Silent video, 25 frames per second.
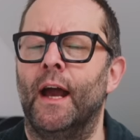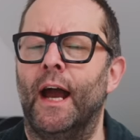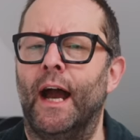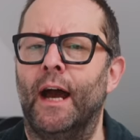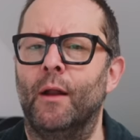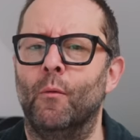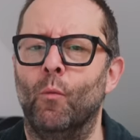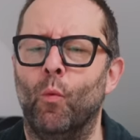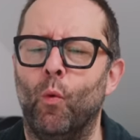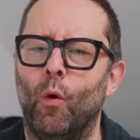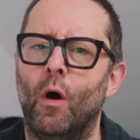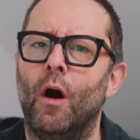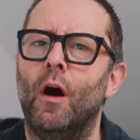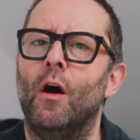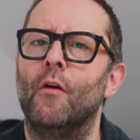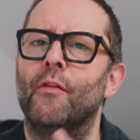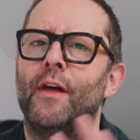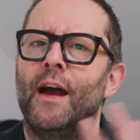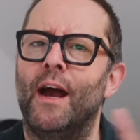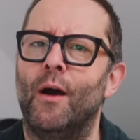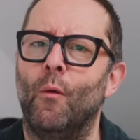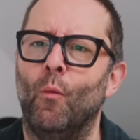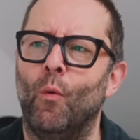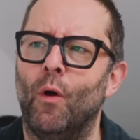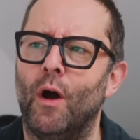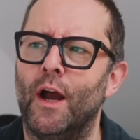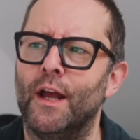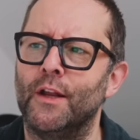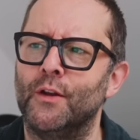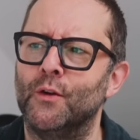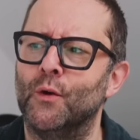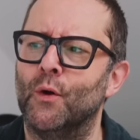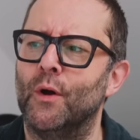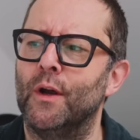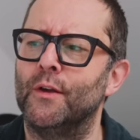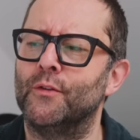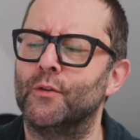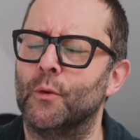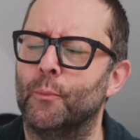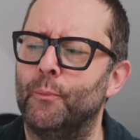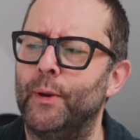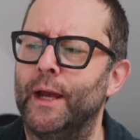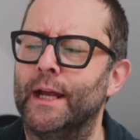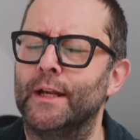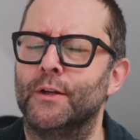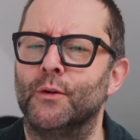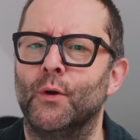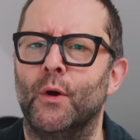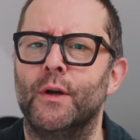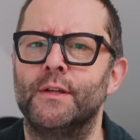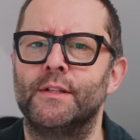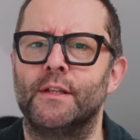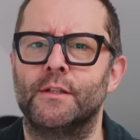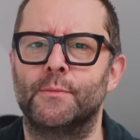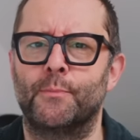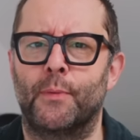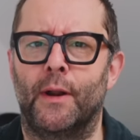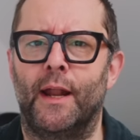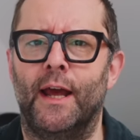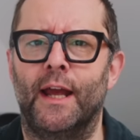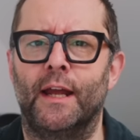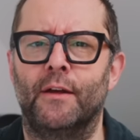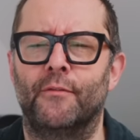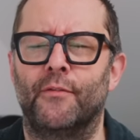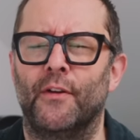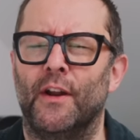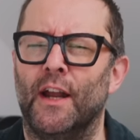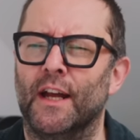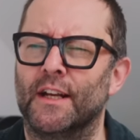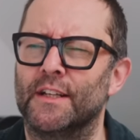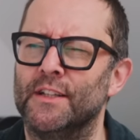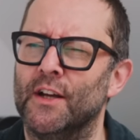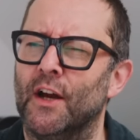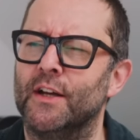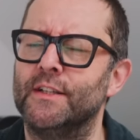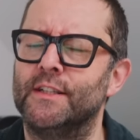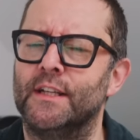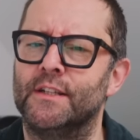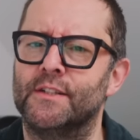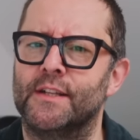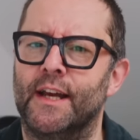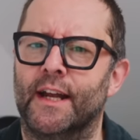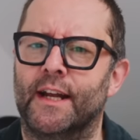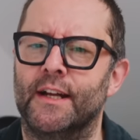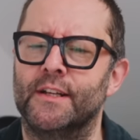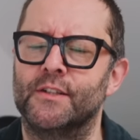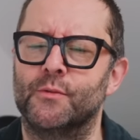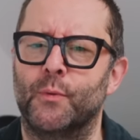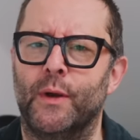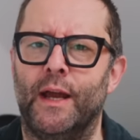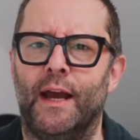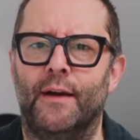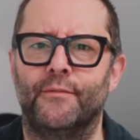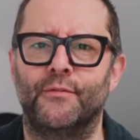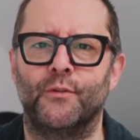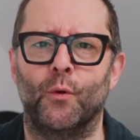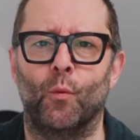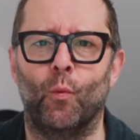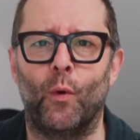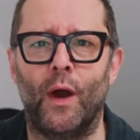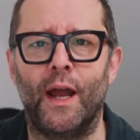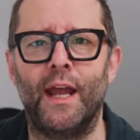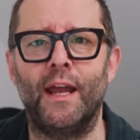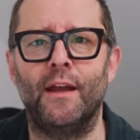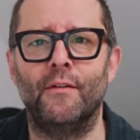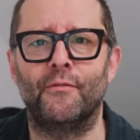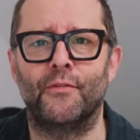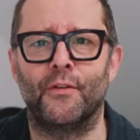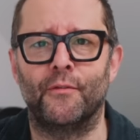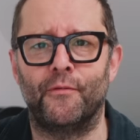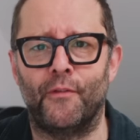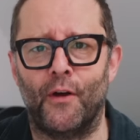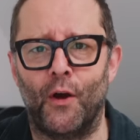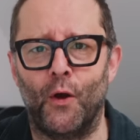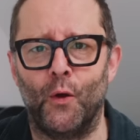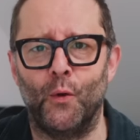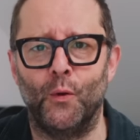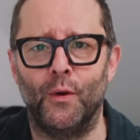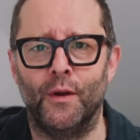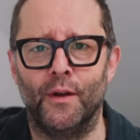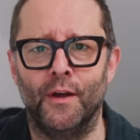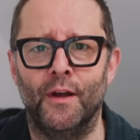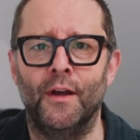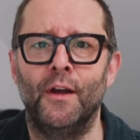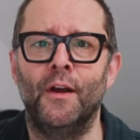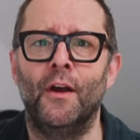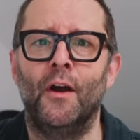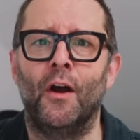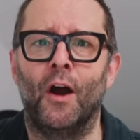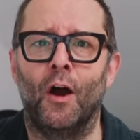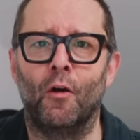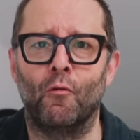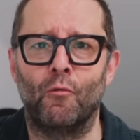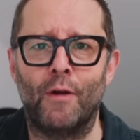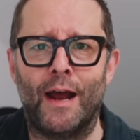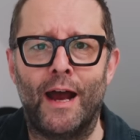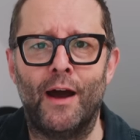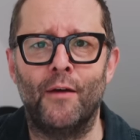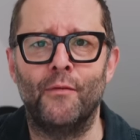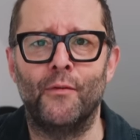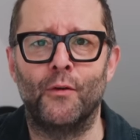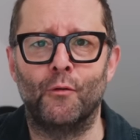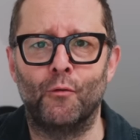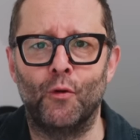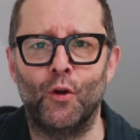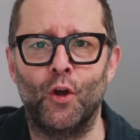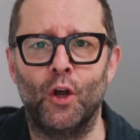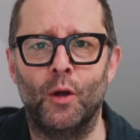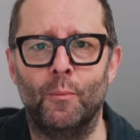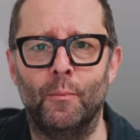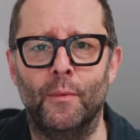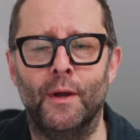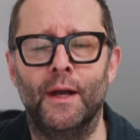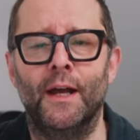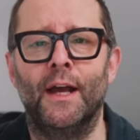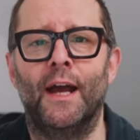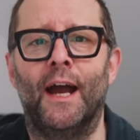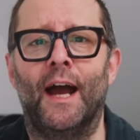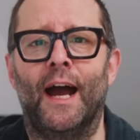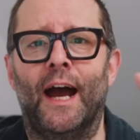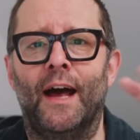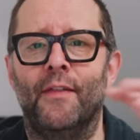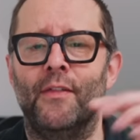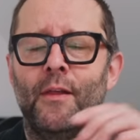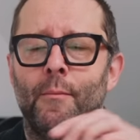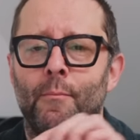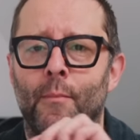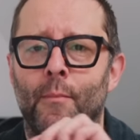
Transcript: And while that white noise or pink noise is playing for like 90 seconds, we have to wave the phone around the room, and the